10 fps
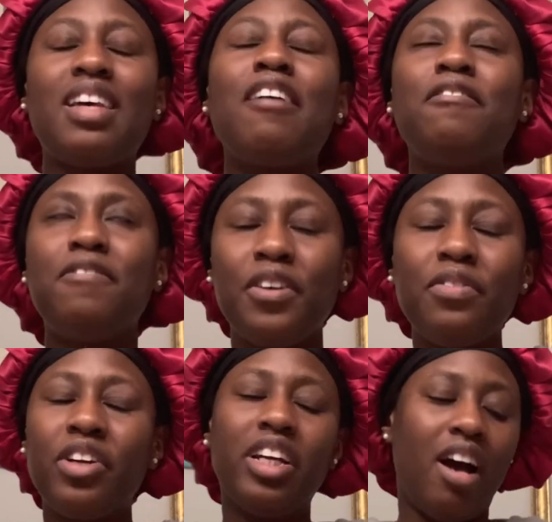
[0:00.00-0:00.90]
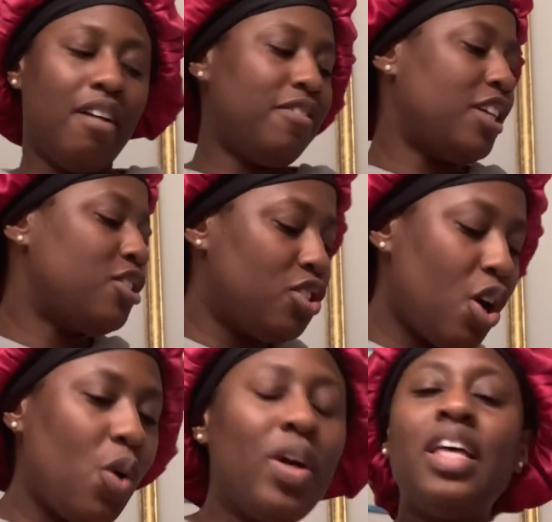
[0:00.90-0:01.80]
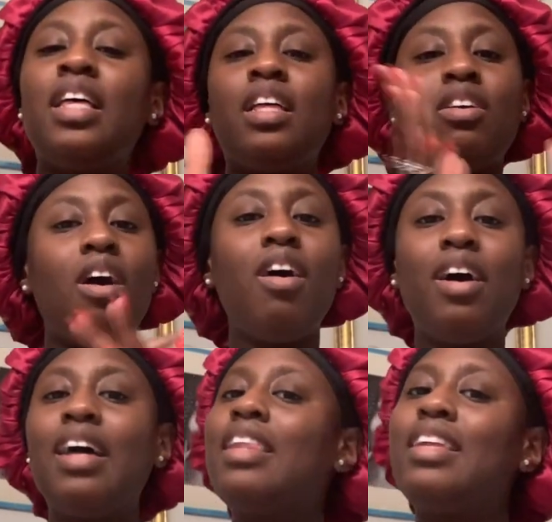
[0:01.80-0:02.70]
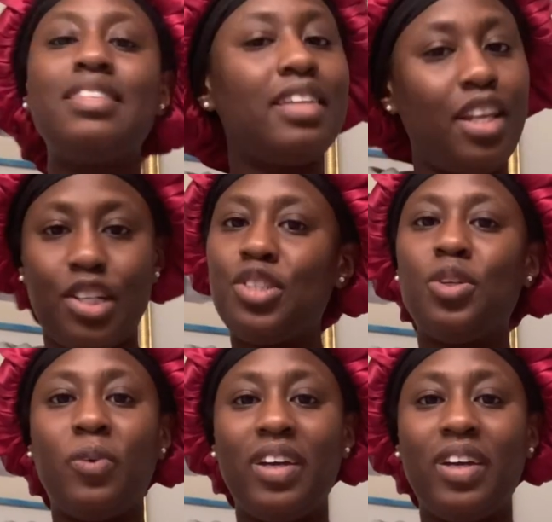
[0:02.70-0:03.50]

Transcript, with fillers: I feel very confident. So y'all, let's get into